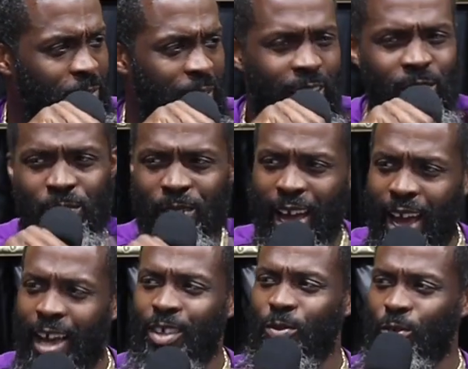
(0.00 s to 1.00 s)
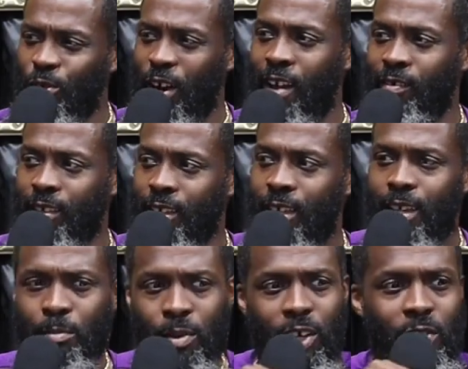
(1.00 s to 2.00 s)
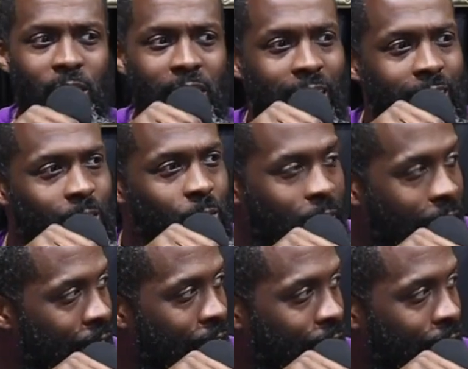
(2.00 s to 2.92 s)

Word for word: How you traveling? Bro, you ain't got no car.